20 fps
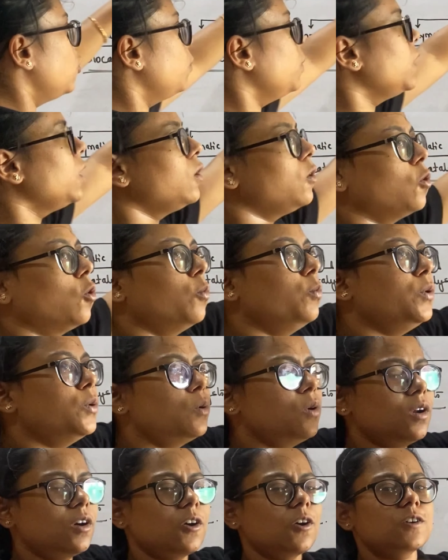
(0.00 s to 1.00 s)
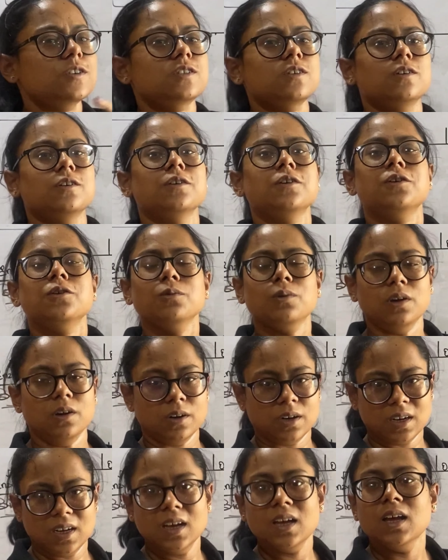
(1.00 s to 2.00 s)
to be globular or circular
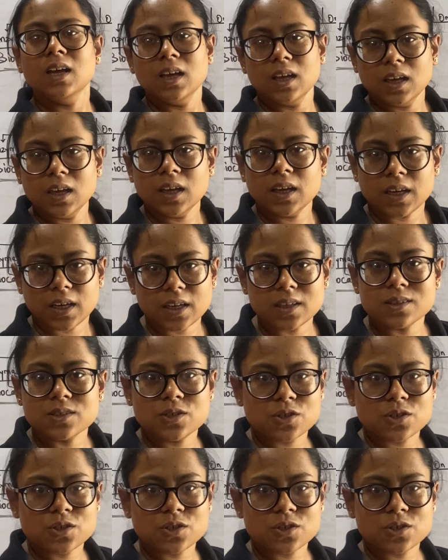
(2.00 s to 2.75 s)
in